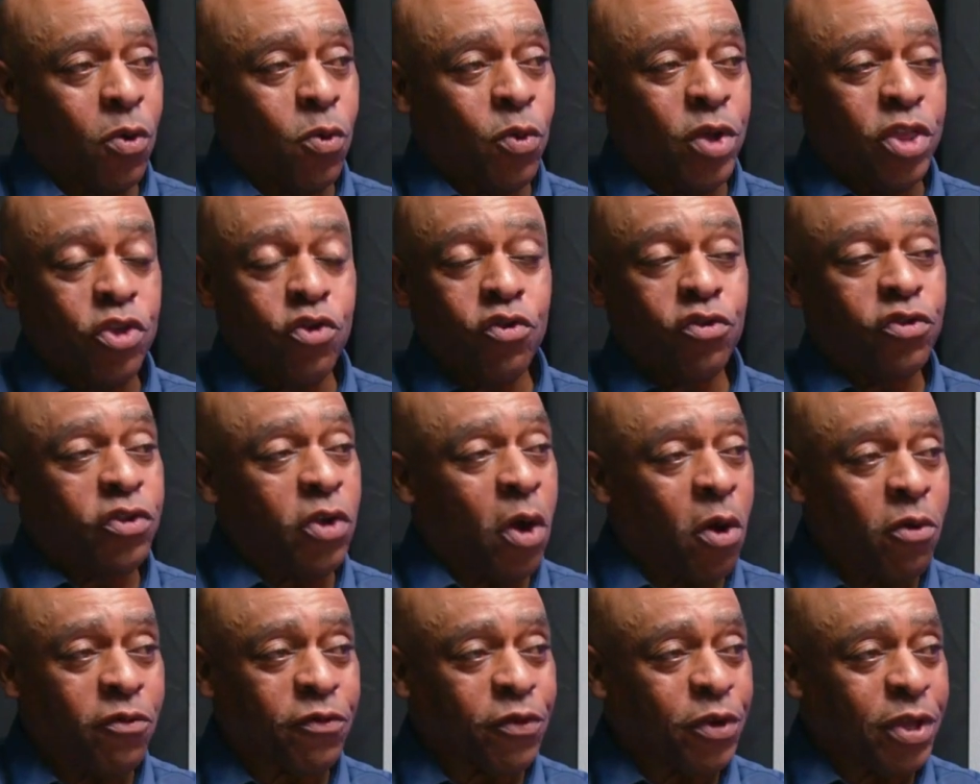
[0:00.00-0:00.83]
yes. when you
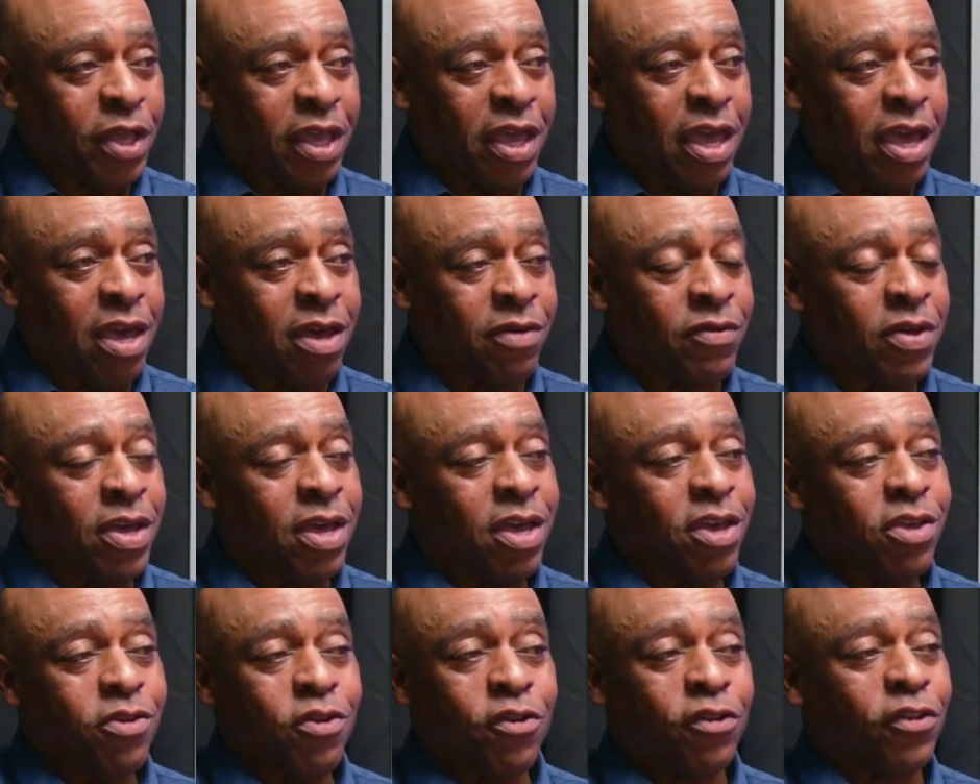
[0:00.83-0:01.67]
don't forgive,
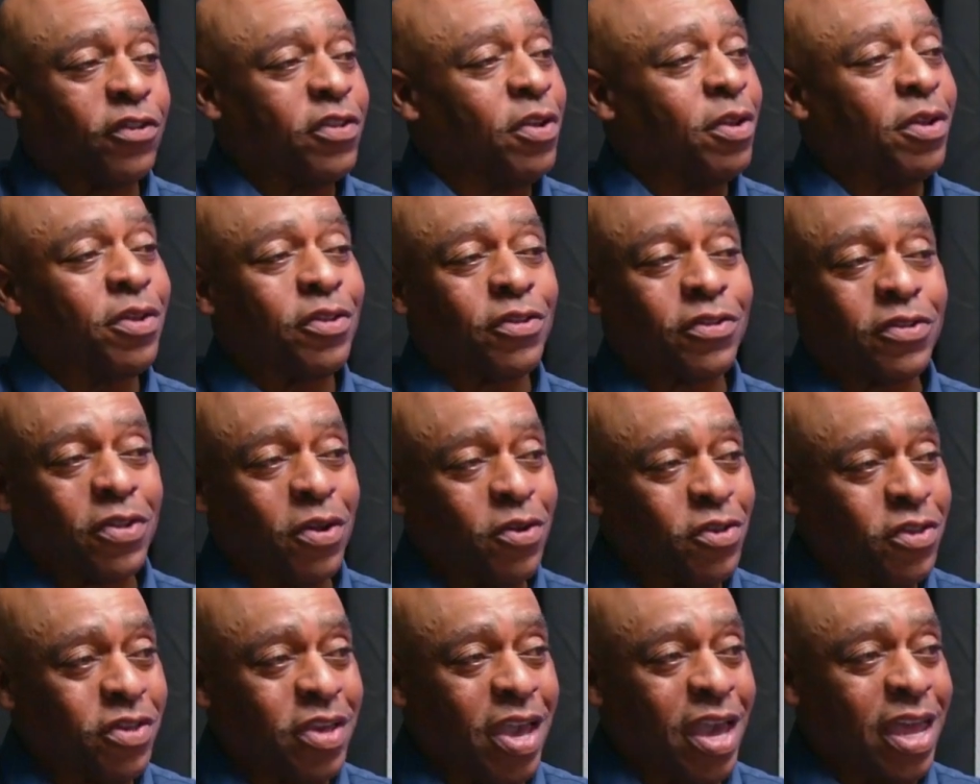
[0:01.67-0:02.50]
you're still
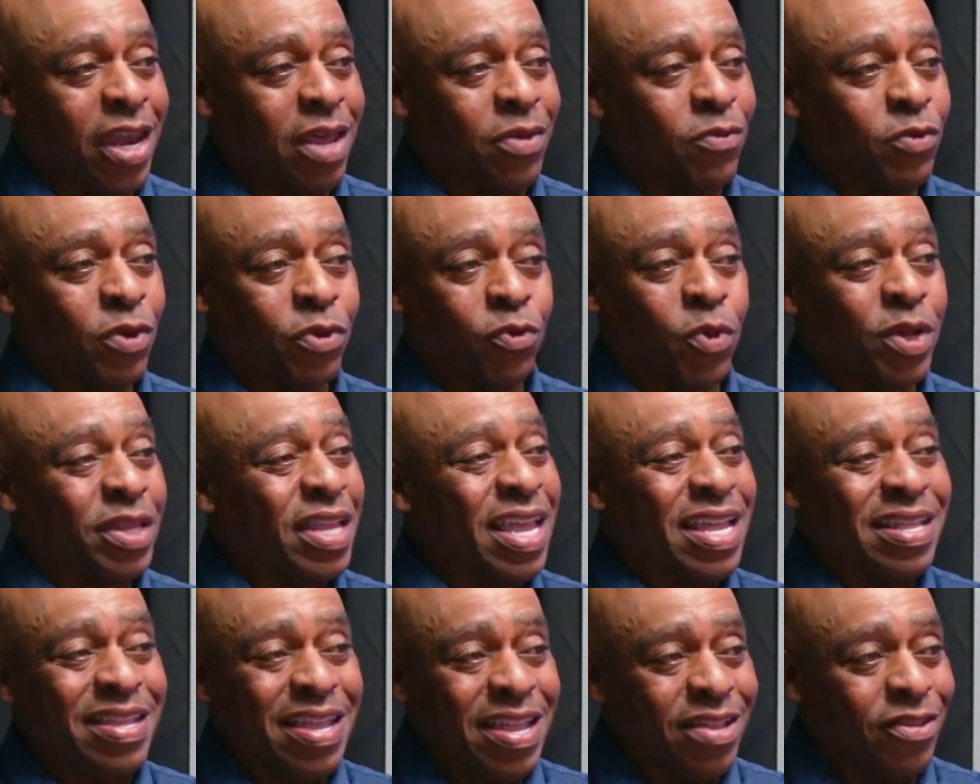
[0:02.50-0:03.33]
associated with what
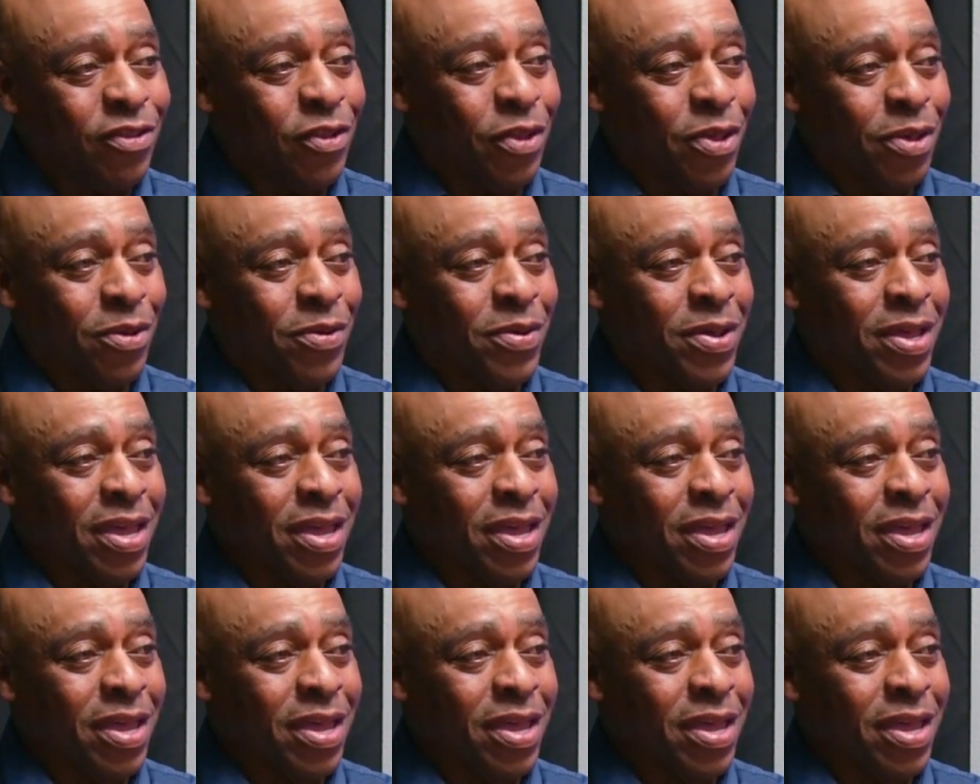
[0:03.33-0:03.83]
they did to you.